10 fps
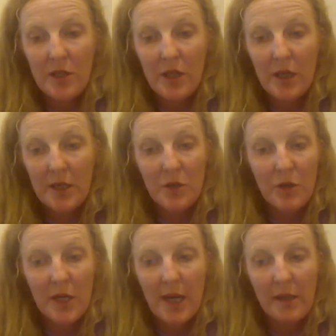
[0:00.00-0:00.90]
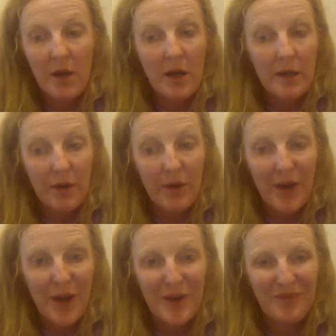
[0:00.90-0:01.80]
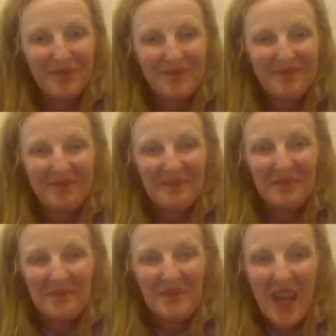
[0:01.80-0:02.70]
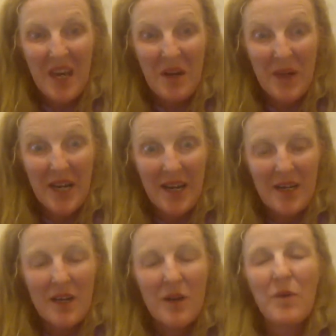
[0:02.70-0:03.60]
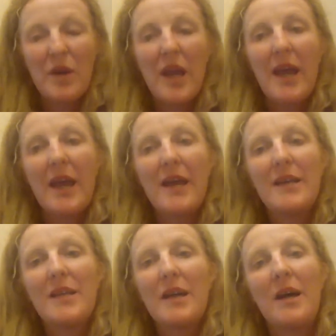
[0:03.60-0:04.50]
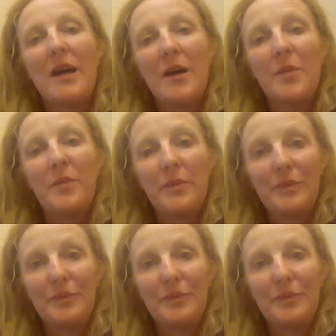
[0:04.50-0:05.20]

He's been teaching History Day longer than anybody I know, and